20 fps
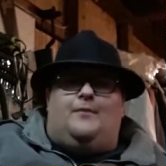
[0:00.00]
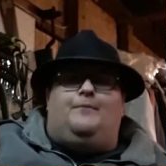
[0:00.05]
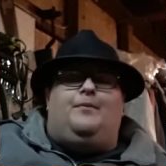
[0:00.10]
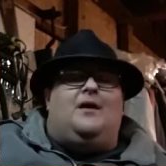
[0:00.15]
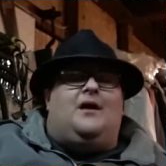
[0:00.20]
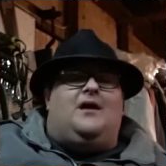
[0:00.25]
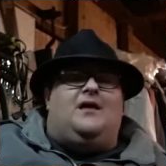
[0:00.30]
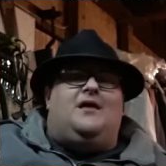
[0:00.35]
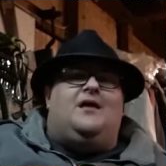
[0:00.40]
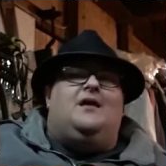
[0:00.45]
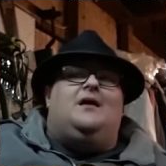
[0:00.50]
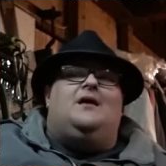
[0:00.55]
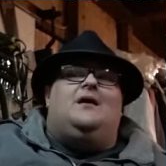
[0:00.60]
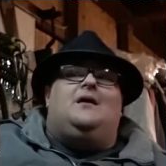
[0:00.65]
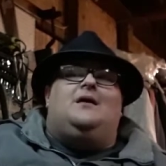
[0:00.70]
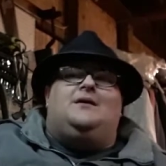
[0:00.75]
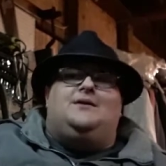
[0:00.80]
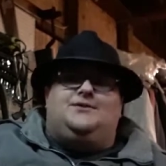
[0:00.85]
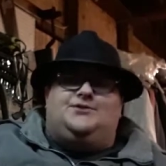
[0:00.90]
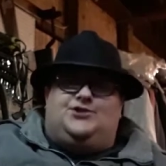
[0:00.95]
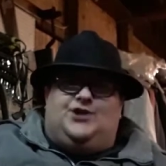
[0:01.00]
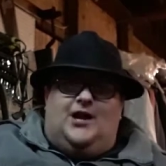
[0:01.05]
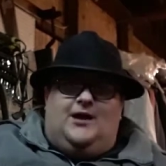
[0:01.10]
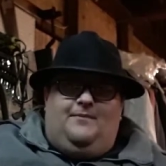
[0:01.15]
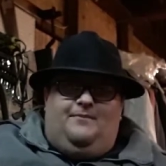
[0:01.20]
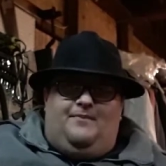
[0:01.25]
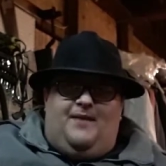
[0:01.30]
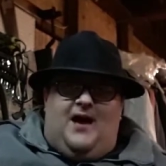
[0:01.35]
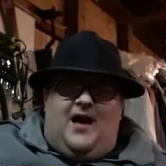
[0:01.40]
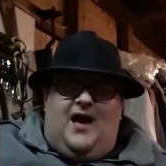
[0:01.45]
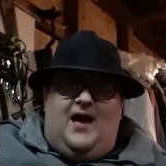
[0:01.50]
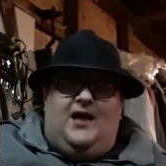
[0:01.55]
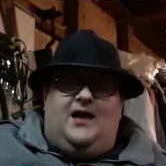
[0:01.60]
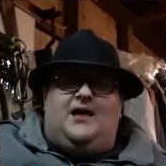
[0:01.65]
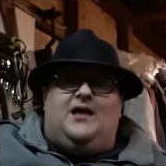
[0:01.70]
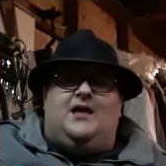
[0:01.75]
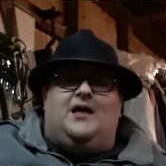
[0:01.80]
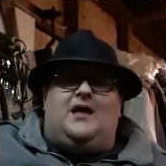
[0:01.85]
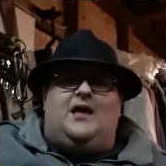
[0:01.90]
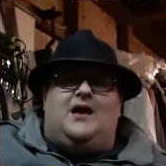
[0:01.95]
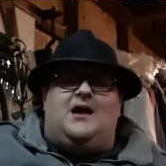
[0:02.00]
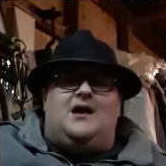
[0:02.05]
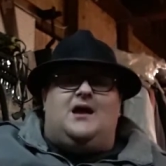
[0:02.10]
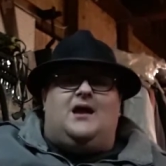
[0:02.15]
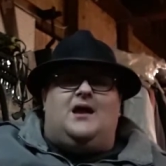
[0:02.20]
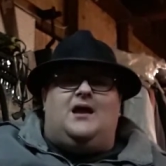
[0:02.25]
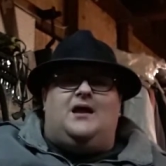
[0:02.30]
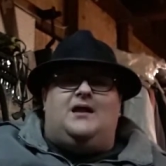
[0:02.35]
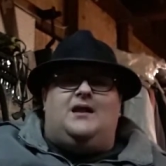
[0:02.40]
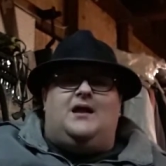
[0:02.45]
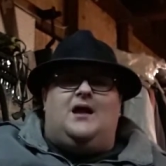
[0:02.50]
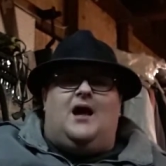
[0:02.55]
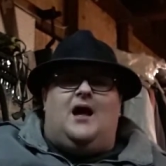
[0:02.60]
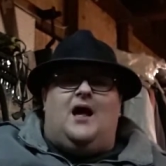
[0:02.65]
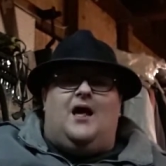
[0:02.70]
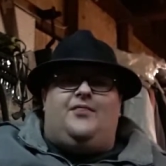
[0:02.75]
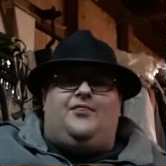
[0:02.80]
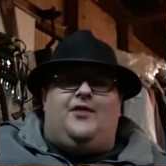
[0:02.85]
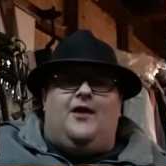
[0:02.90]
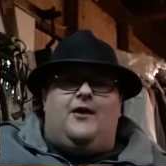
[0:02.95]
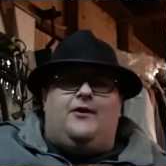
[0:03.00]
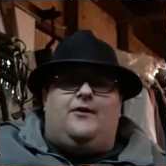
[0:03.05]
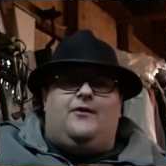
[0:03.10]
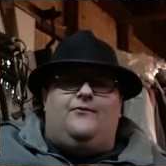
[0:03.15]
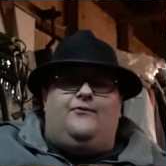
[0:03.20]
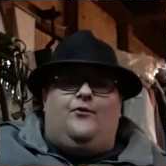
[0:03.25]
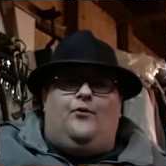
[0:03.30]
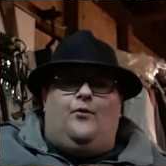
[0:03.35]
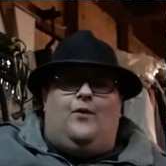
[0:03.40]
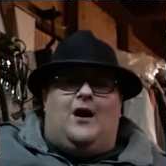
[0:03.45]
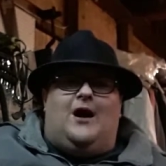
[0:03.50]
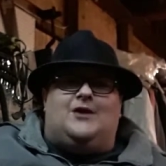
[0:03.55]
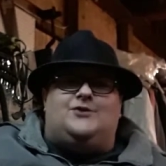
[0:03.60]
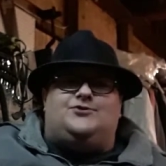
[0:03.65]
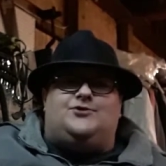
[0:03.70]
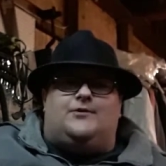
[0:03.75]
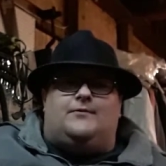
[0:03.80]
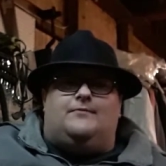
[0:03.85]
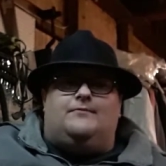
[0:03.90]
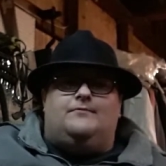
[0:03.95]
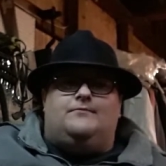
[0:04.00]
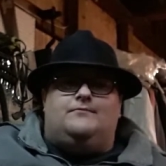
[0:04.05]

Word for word: But check back. And I thank you for watching.